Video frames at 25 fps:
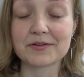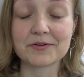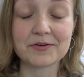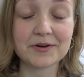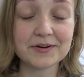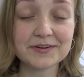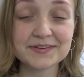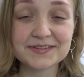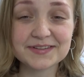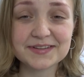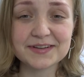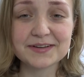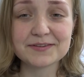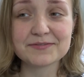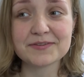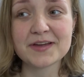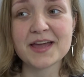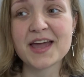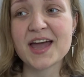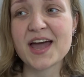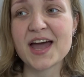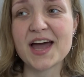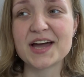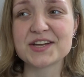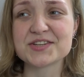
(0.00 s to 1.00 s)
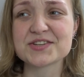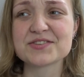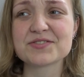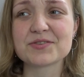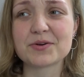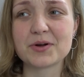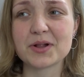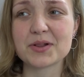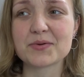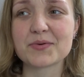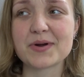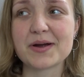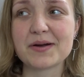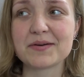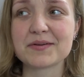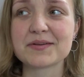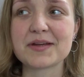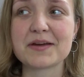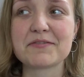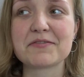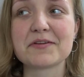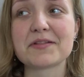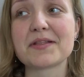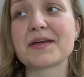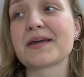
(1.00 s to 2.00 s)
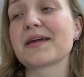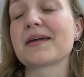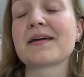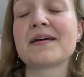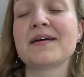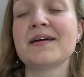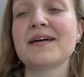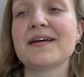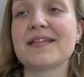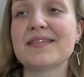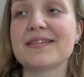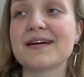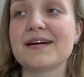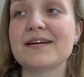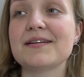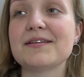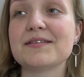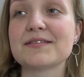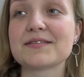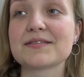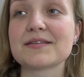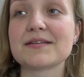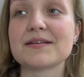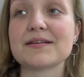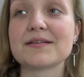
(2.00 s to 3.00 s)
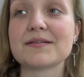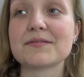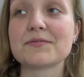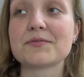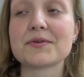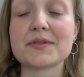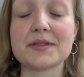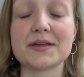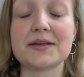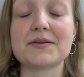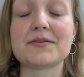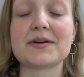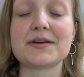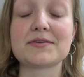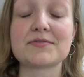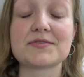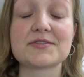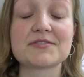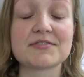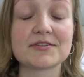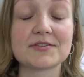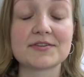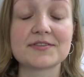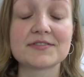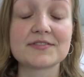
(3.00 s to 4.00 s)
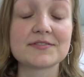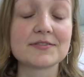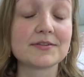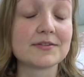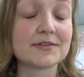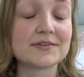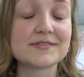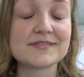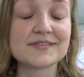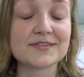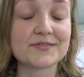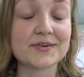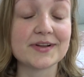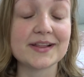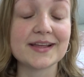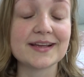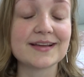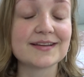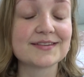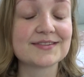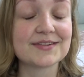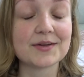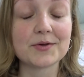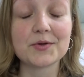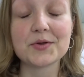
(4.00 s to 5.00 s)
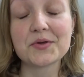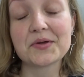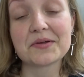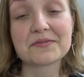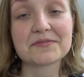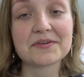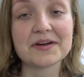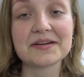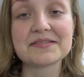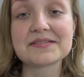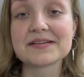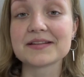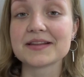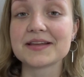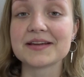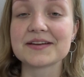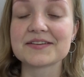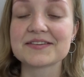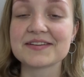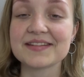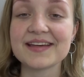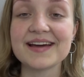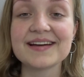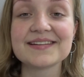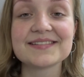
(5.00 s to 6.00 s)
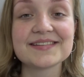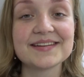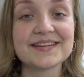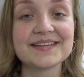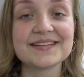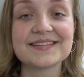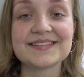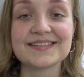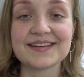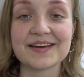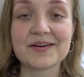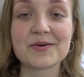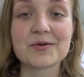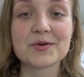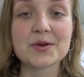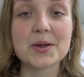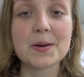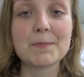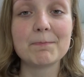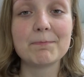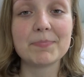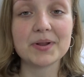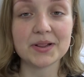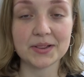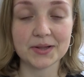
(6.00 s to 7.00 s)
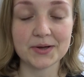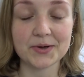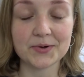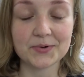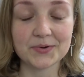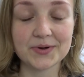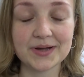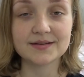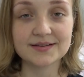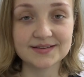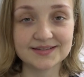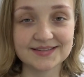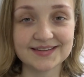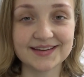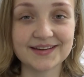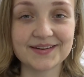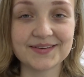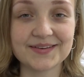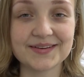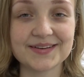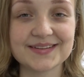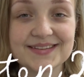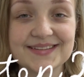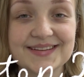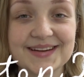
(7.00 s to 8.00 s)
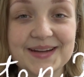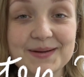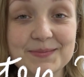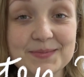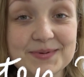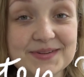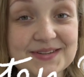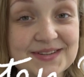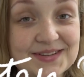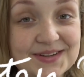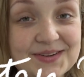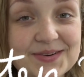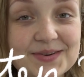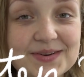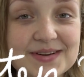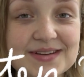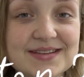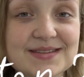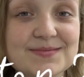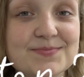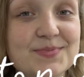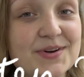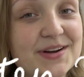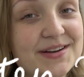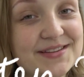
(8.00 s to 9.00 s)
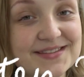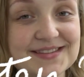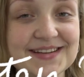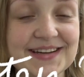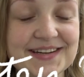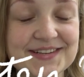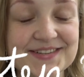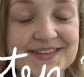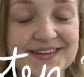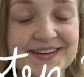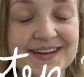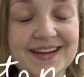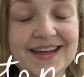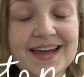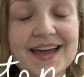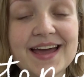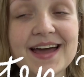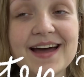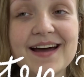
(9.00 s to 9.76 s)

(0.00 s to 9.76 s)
in cursive, and just all around I feel like that is a really great resource to learn Cyrillic. So you can find the link to that down below. So step 2 is pronunciation.